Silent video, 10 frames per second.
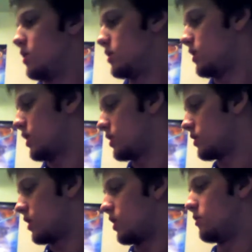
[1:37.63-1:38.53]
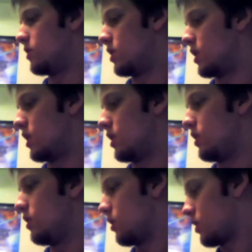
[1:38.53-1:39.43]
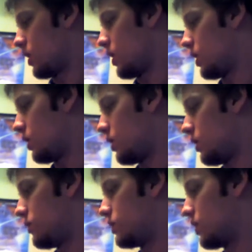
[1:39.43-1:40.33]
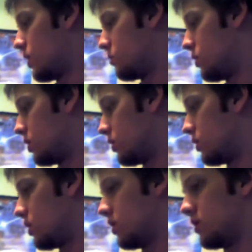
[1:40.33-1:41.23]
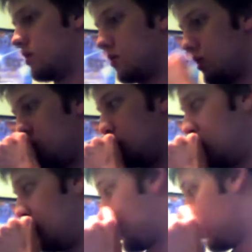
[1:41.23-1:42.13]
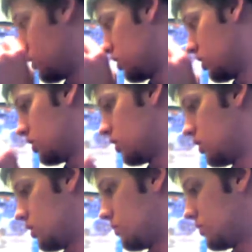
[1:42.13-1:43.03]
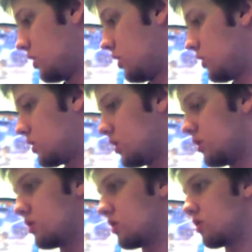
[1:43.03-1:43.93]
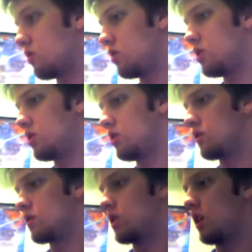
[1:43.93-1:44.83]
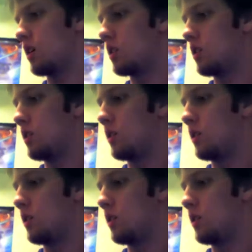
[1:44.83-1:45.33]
This deck is kind of, look, I had a lot of the same really good cards, and so I built the deck around it. So now let's get into the creatures of the deck.